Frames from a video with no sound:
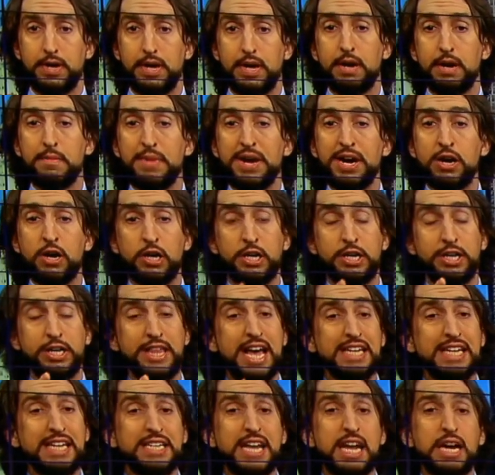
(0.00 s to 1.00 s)
In
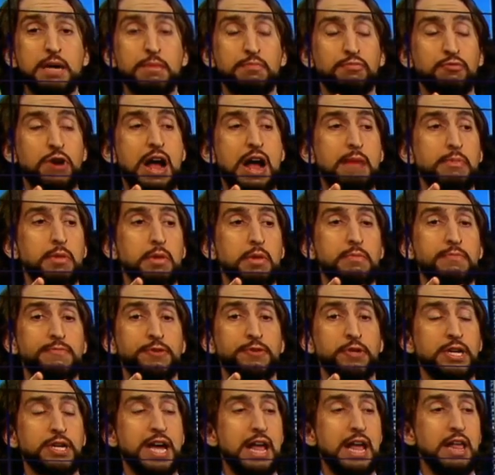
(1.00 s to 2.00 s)
America, that's not a
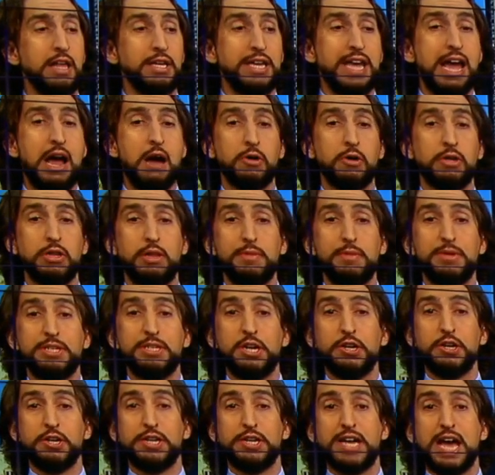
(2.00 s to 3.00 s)
problem for Colin Cowherd.
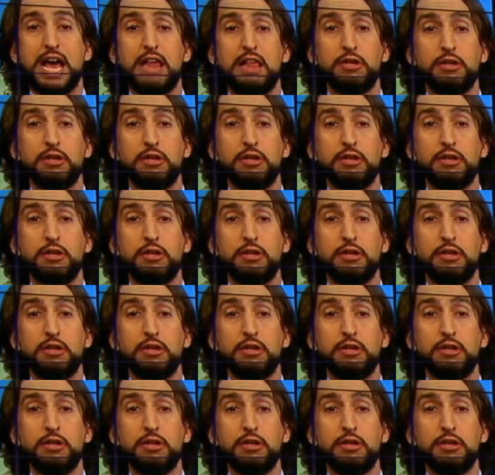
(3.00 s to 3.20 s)
Let me tell you,